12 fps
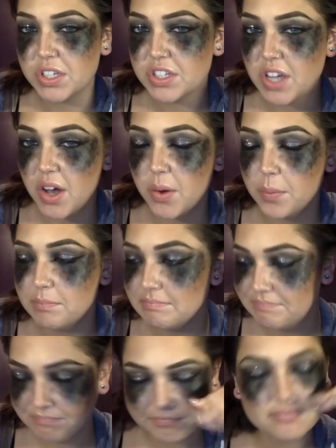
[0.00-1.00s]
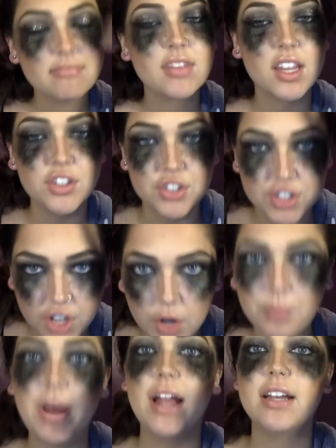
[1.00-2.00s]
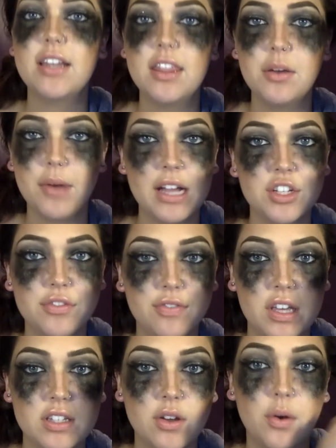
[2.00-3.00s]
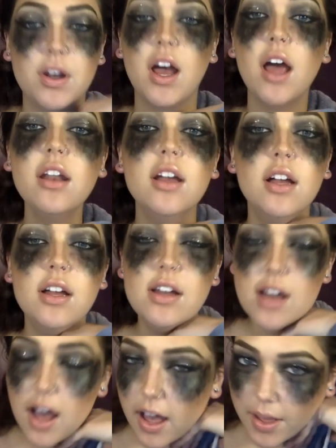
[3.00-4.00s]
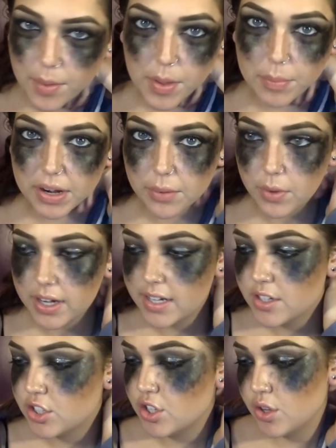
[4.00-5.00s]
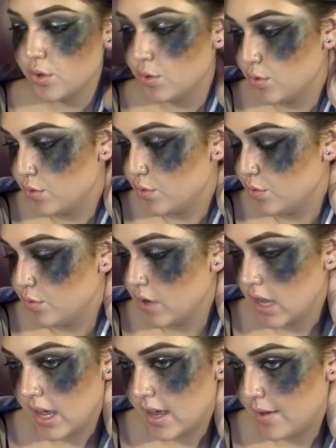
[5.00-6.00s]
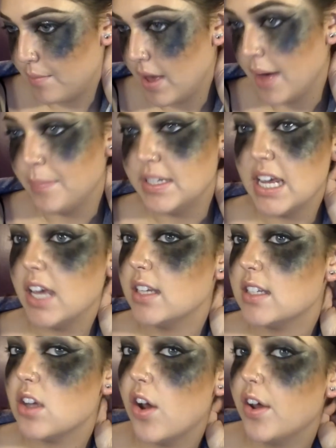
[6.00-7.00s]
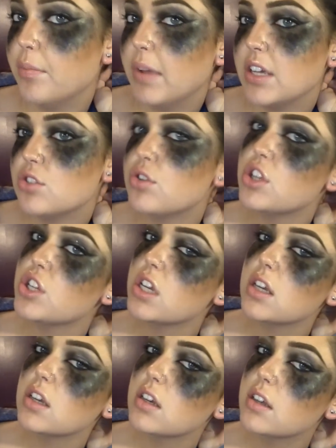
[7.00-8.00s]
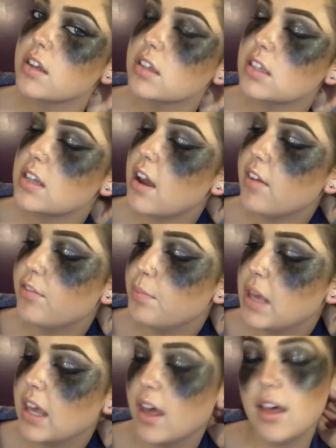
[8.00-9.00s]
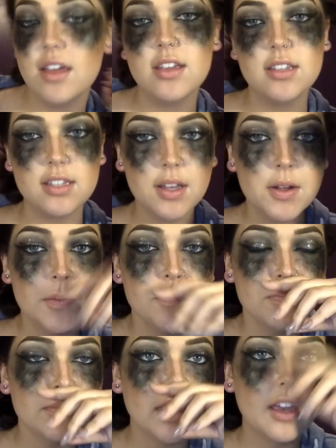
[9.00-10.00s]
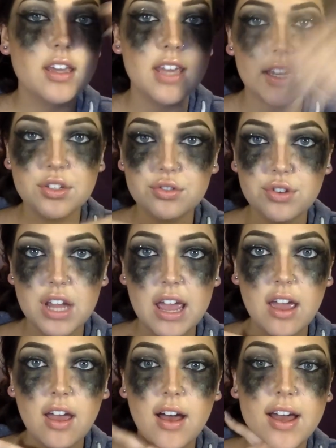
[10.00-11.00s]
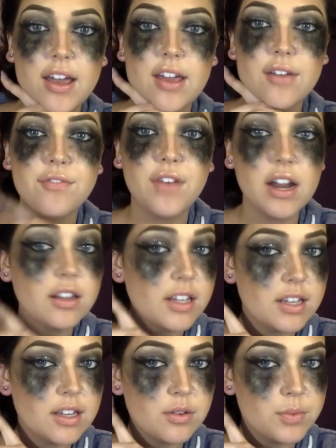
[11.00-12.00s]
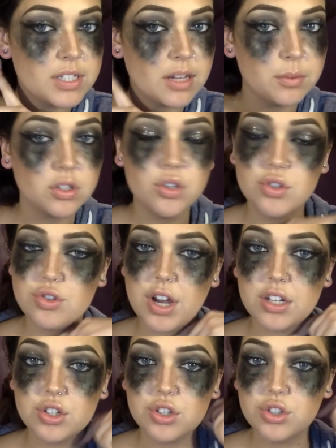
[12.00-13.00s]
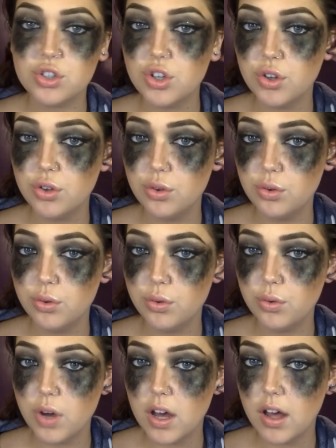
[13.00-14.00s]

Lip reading: so don't mind the ratchet face going on. But I wanted to update on my stretching stuff because yesterday I finally was able to stretch to